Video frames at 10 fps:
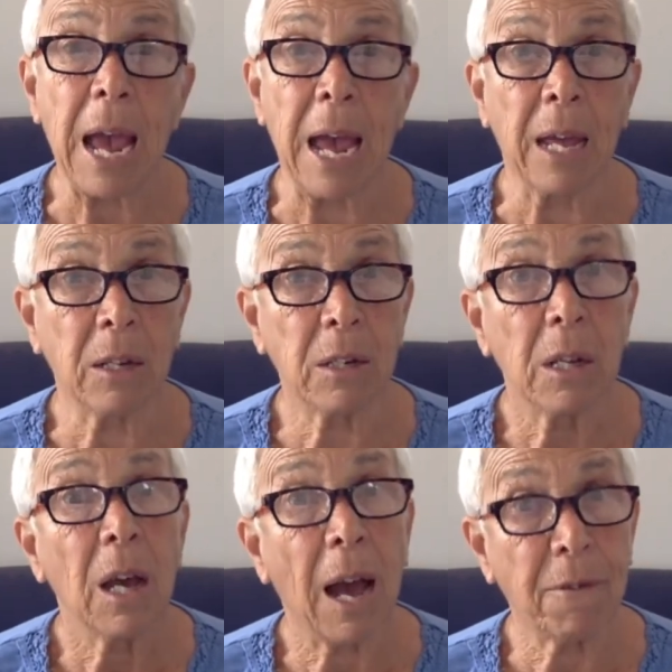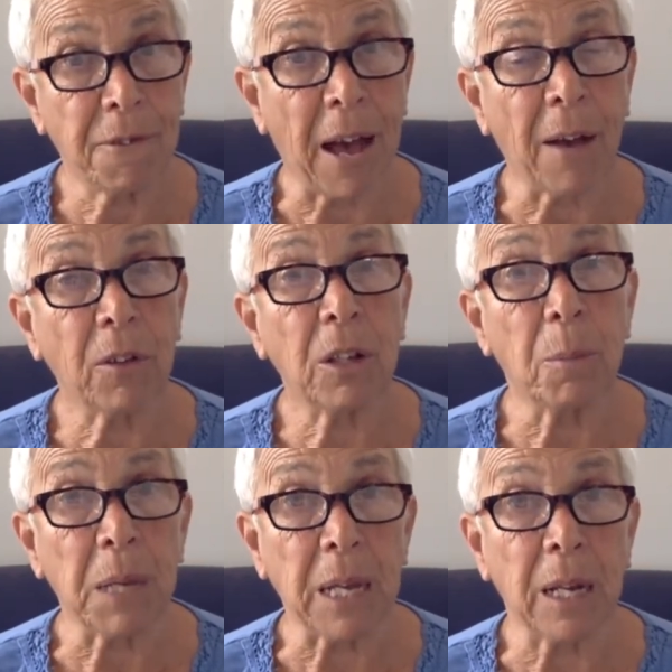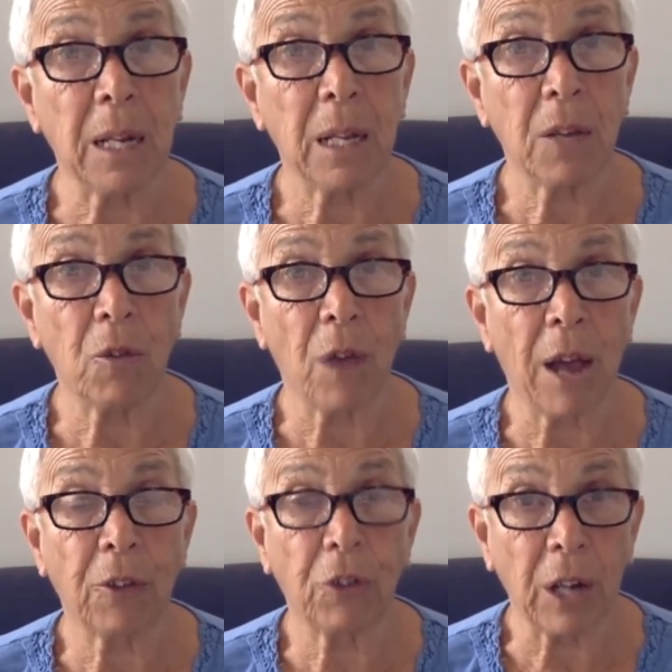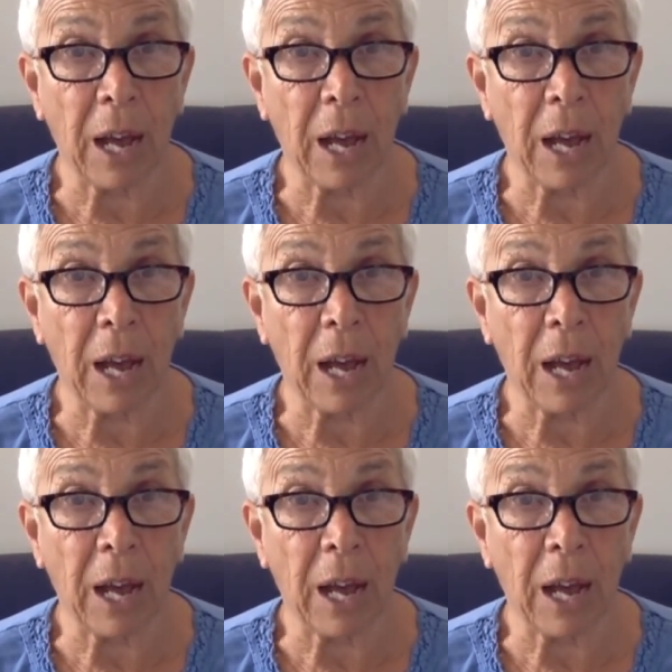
and I found at the beginning of the contraction,